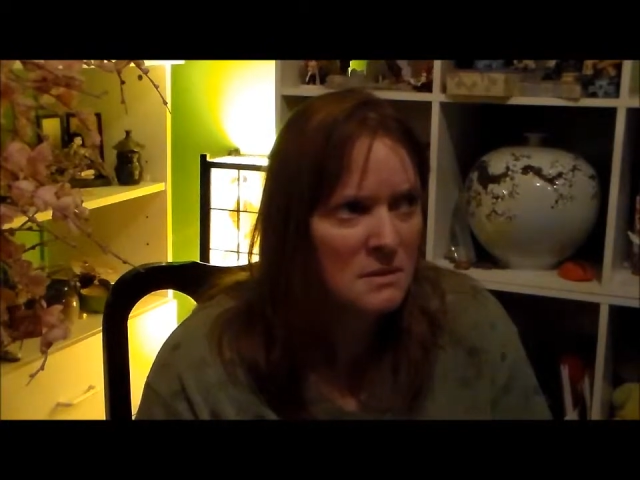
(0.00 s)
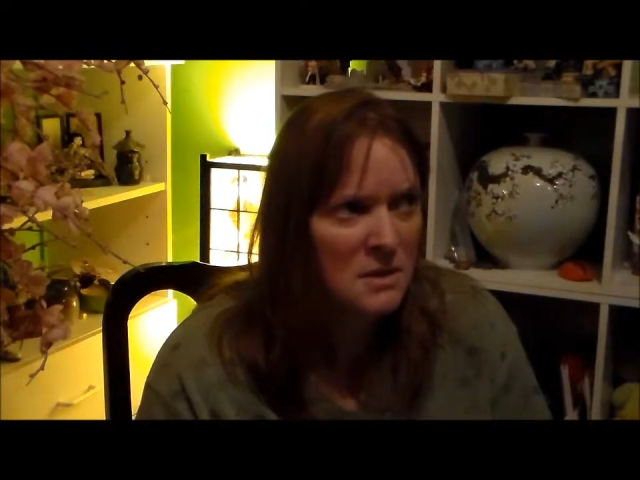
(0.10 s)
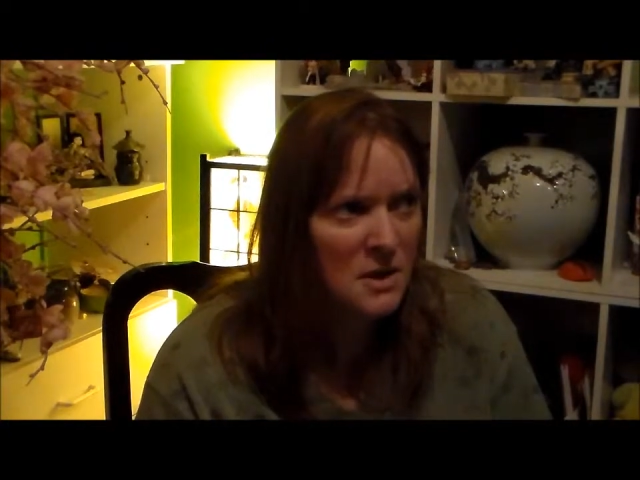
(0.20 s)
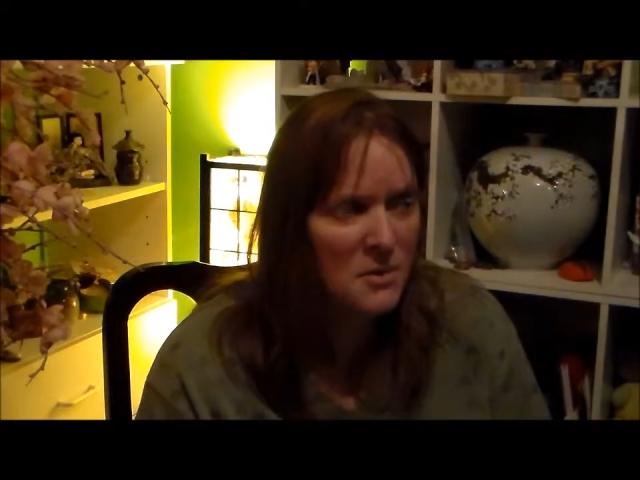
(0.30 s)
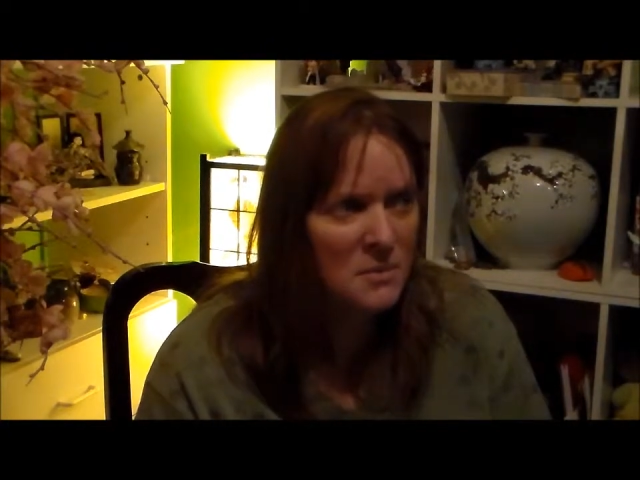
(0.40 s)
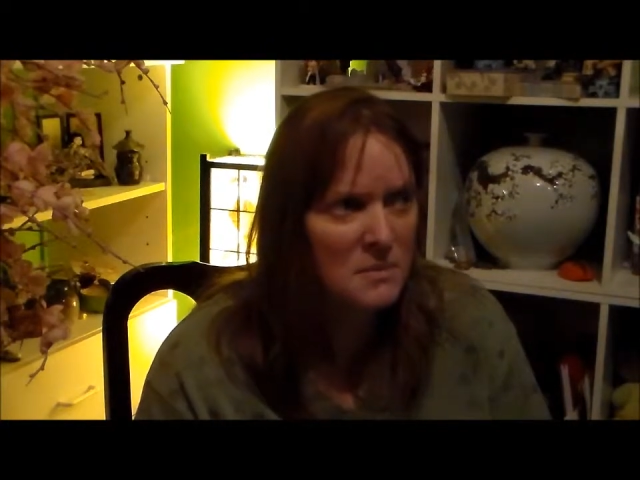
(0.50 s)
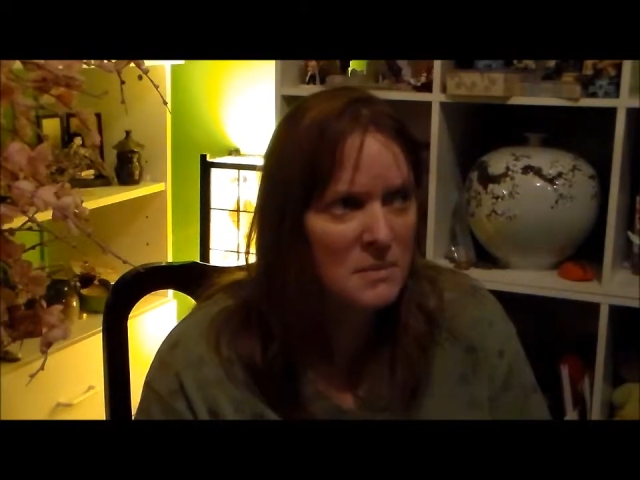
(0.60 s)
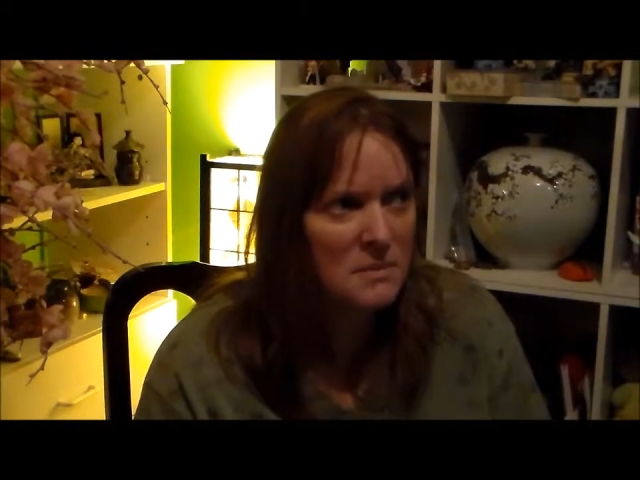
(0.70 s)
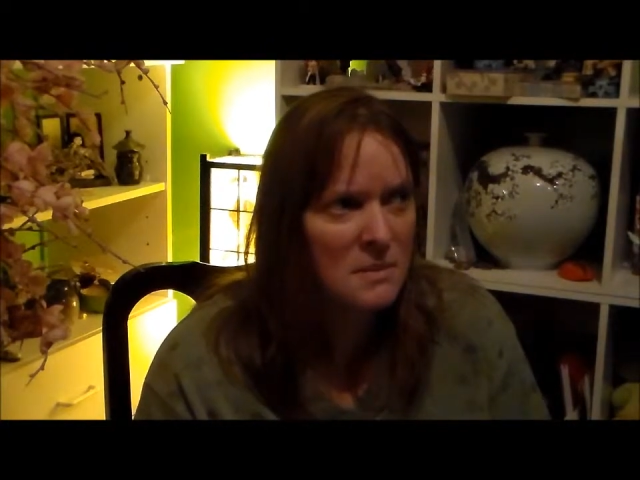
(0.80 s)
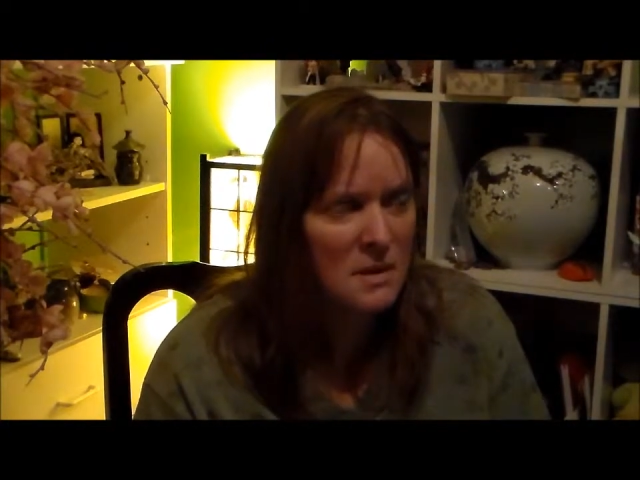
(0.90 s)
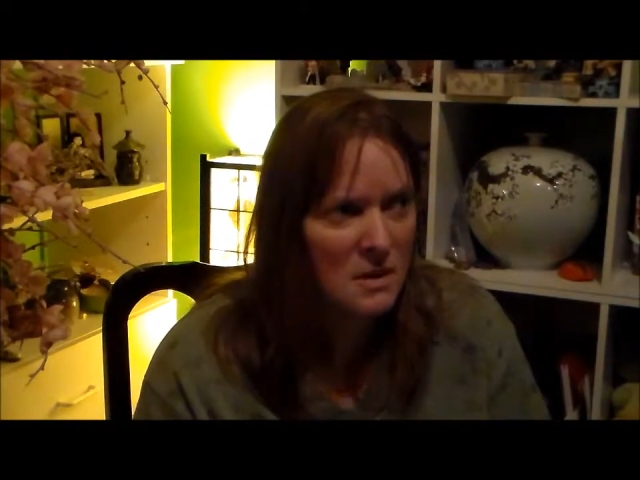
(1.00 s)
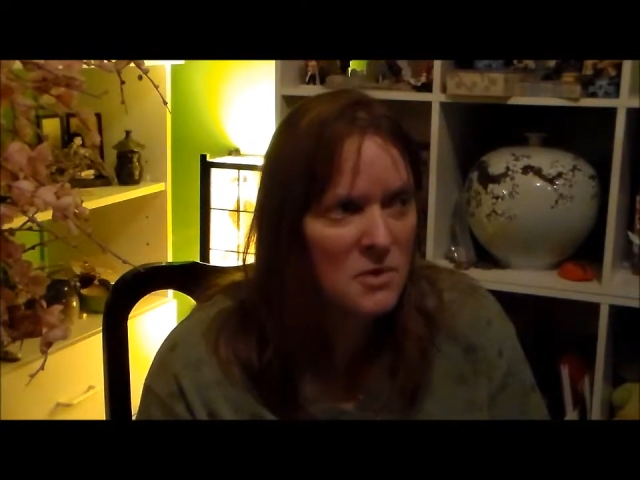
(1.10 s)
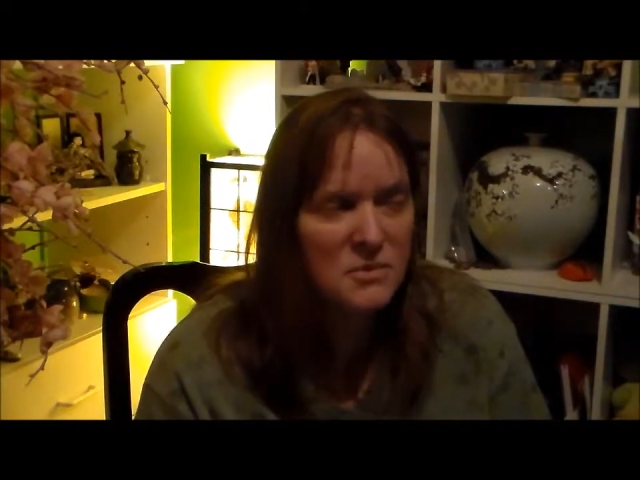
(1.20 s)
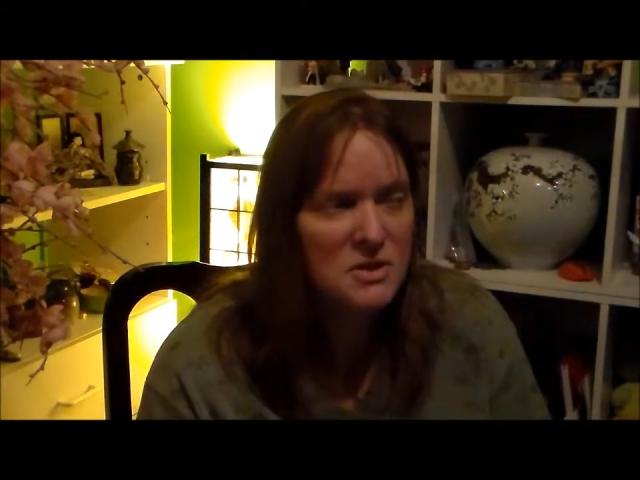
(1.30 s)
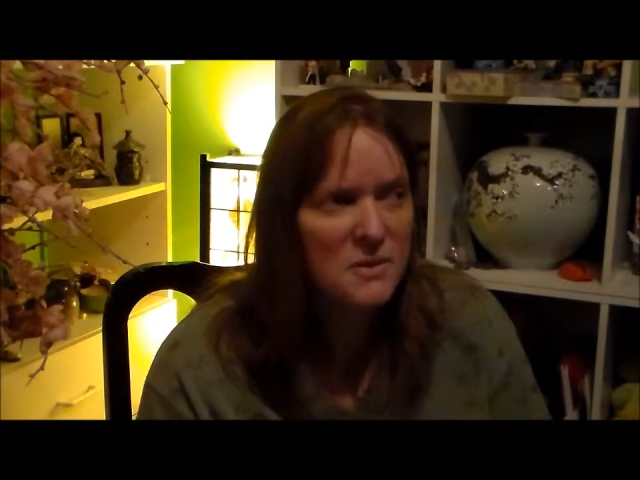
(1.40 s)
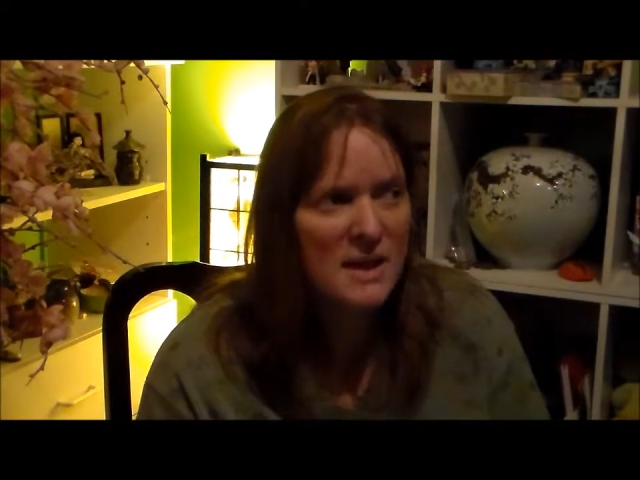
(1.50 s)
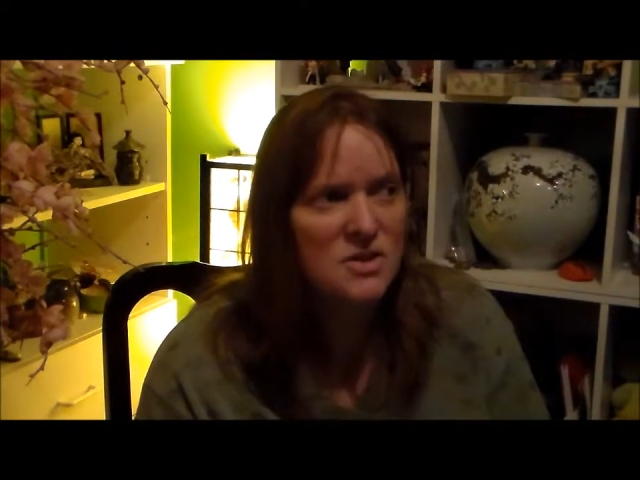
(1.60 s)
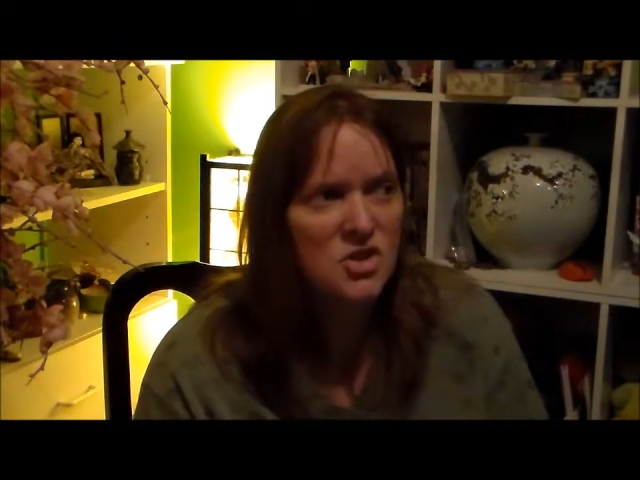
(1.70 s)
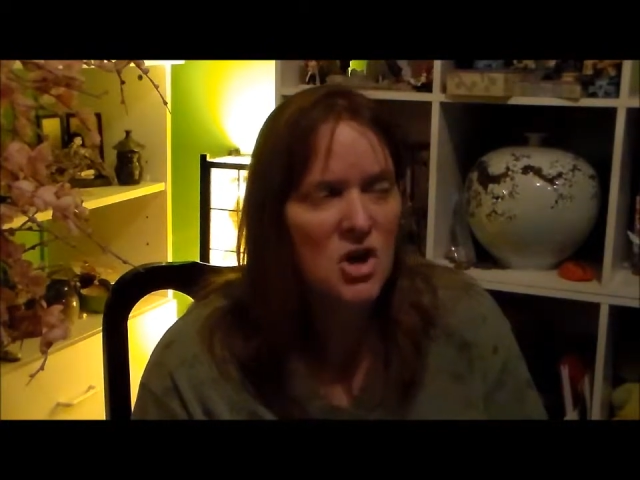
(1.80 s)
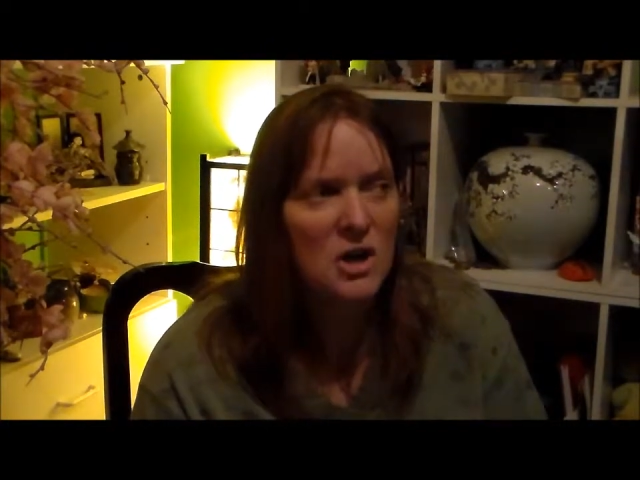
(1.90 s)
who do Head
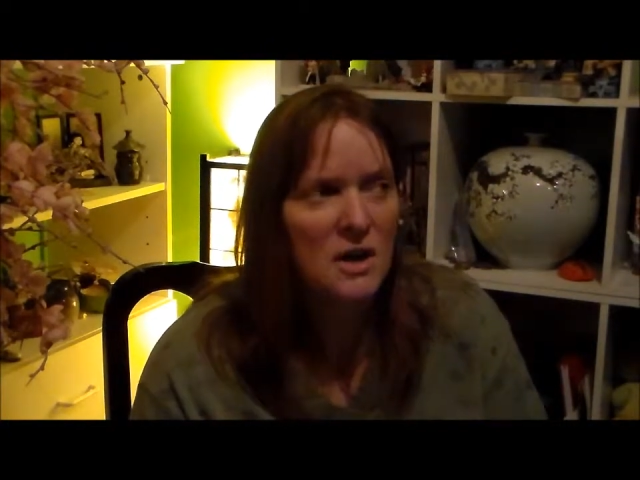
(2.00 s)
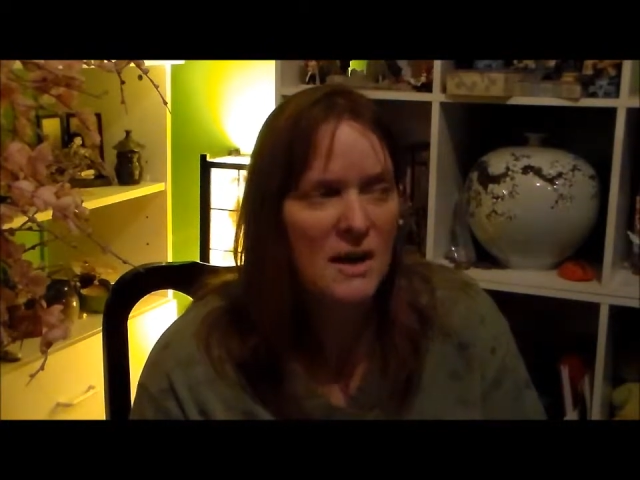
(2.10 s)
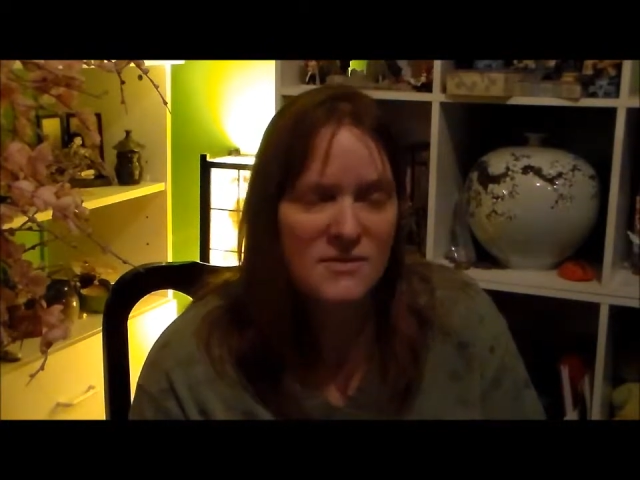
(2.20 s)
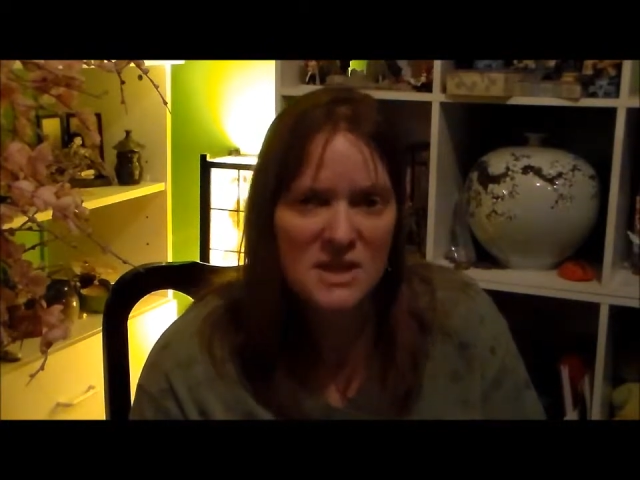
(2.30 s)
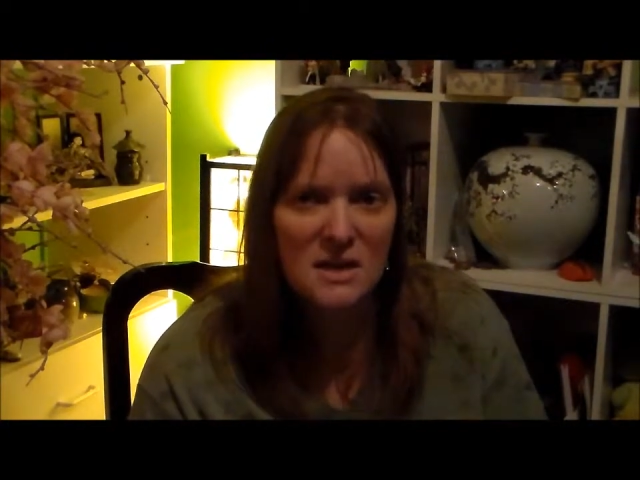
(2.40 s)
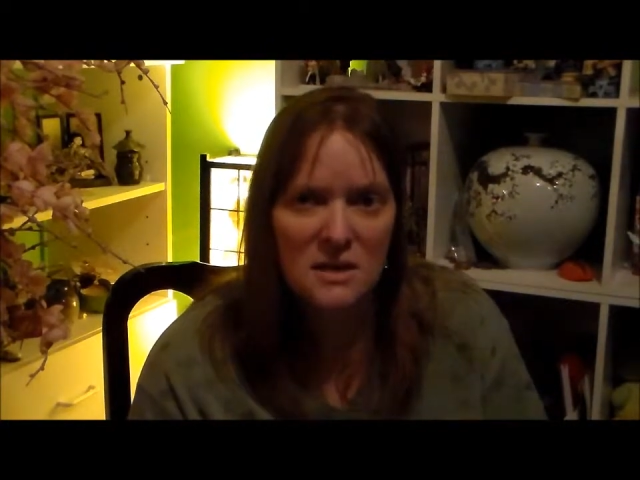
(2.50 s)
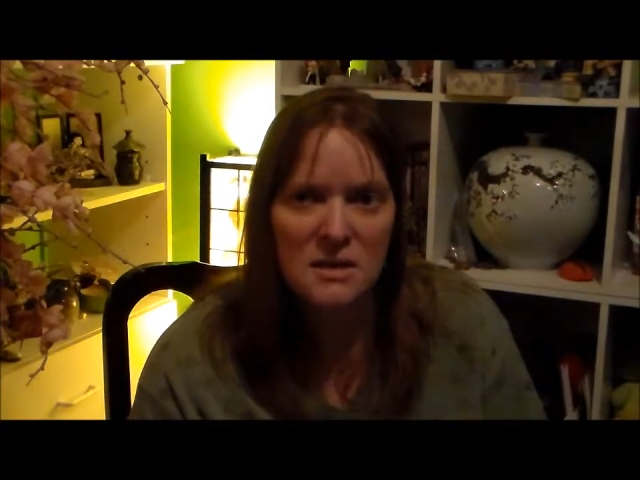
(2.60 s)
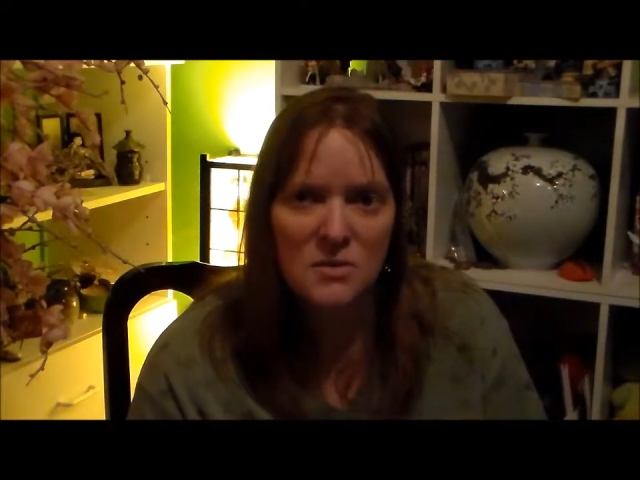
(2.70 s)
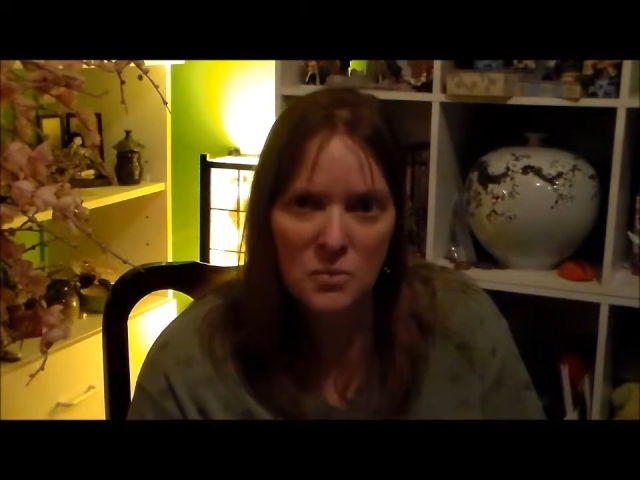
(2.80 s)
Start have done